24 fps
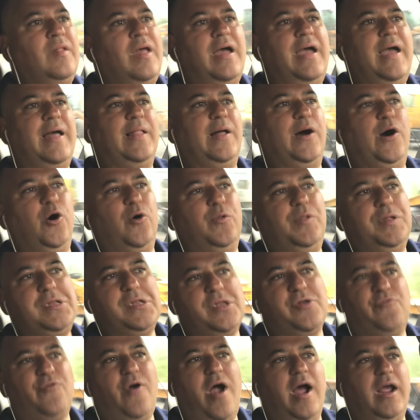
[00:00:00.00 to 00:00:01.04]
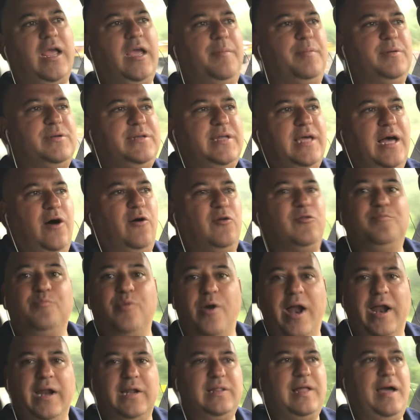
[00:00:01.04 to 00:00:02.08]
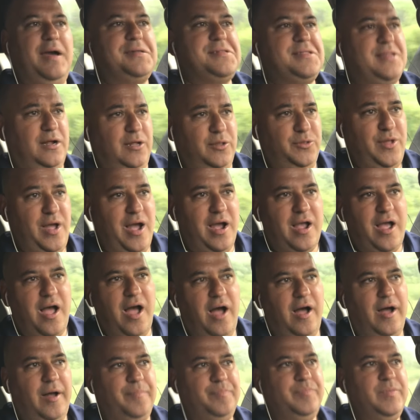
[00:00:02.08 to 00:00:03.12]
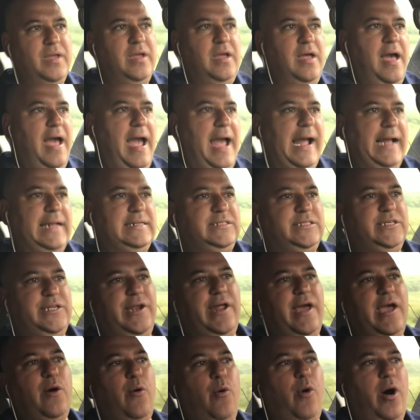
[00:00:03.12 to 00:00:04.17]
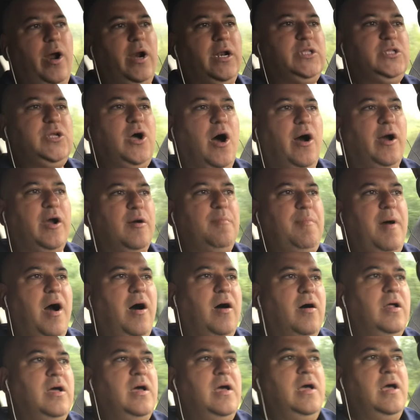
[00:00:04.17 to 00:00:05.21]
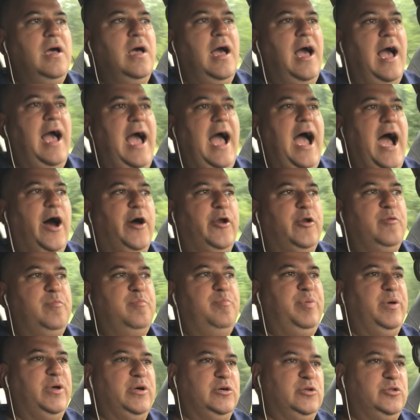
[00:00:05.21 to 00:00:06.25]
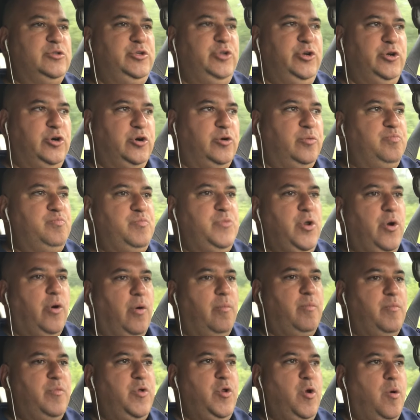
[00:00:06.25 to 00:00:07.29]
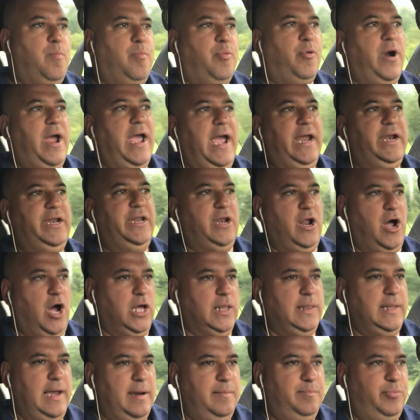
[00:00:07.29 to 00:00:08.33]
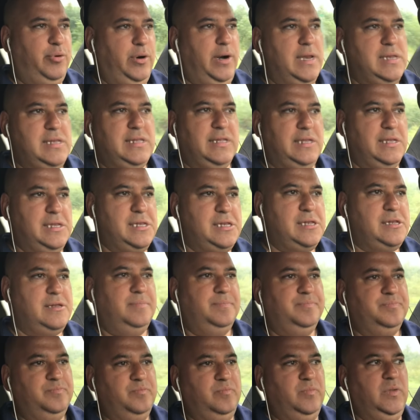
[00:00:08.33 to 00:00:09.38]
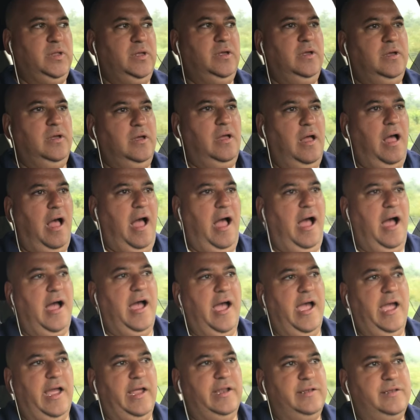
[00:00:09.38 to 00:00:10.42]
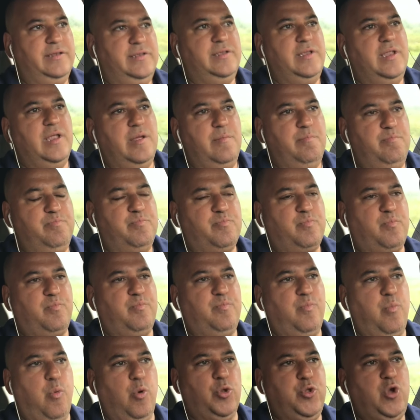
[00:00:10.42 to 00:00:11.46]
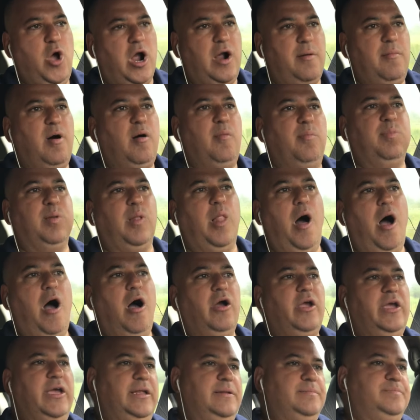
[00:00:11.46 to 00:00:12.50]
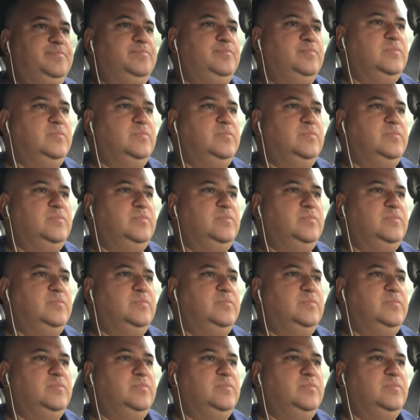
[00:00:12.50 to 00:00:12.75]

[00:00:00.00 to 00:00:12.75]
Hello, this is Rocky Patel with PrankLifestyle.com, and today I want to talk about how to build your brand and online presence. And we'll talk about blogging.